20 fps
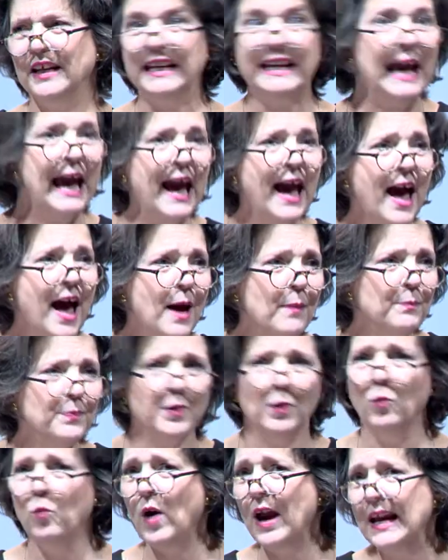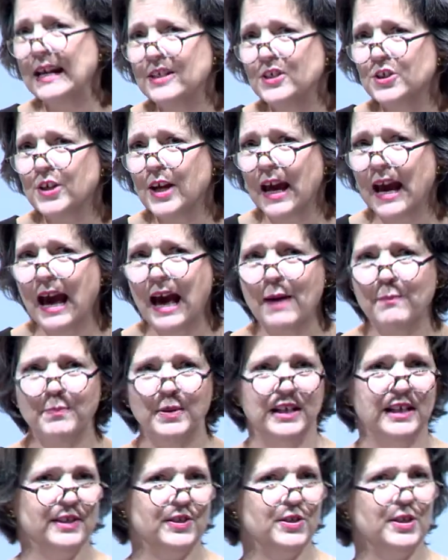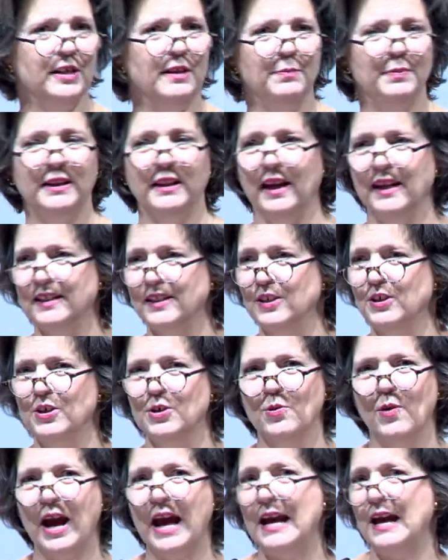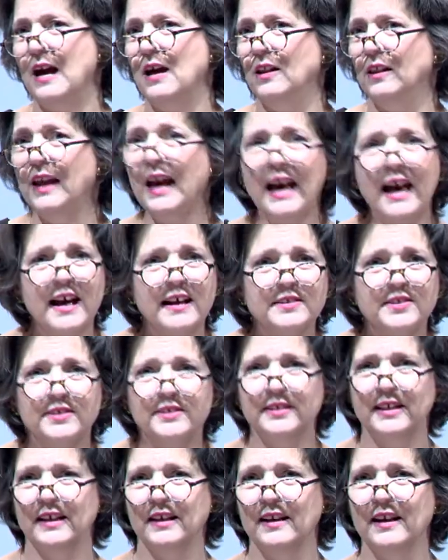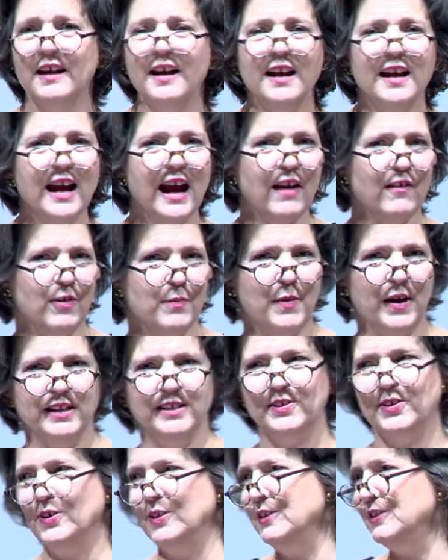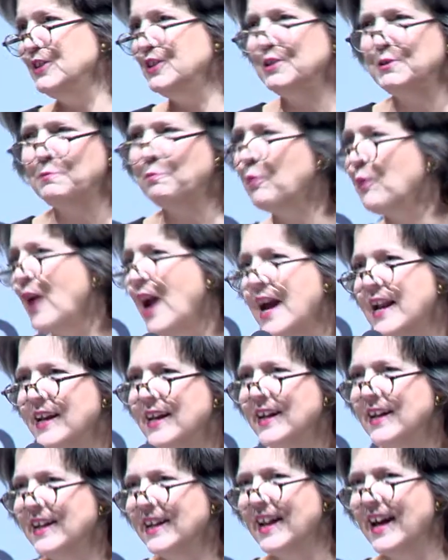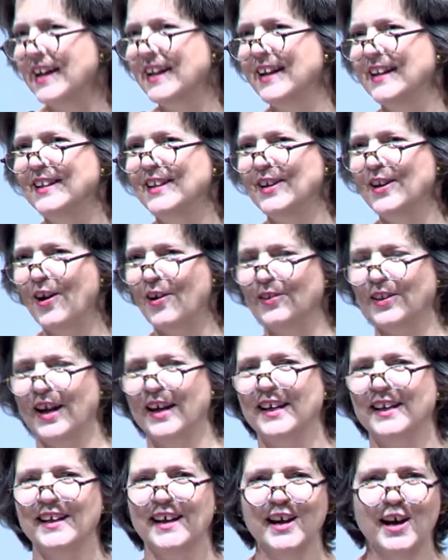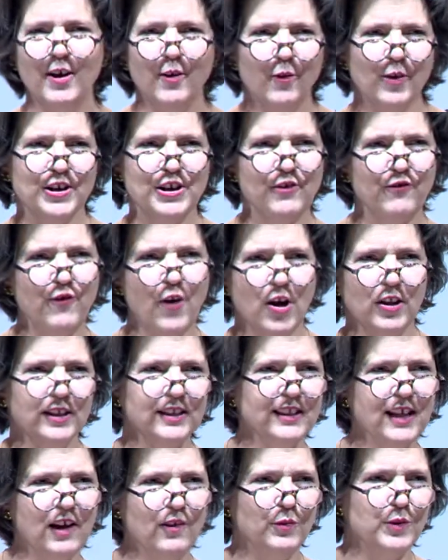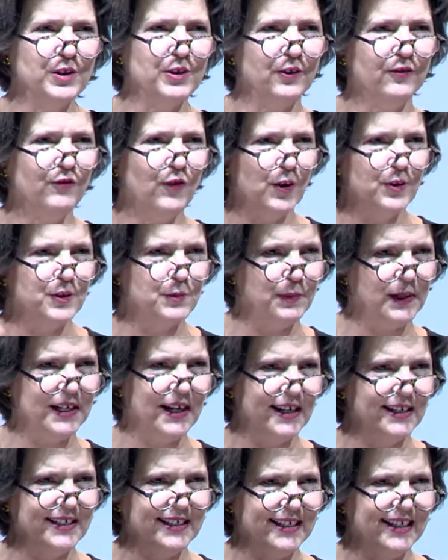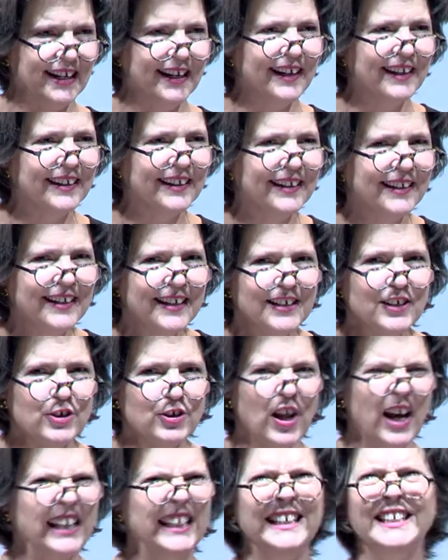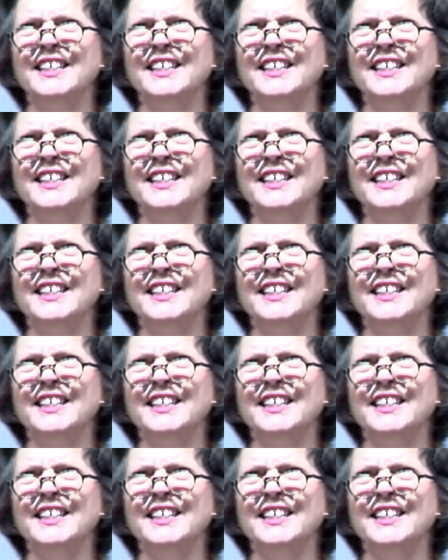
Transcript: gap, the wage gap, and it's gonna be like the new ALS and everybody's gonna spread it. And you know, like when you fall in love with your first big idea, you're like,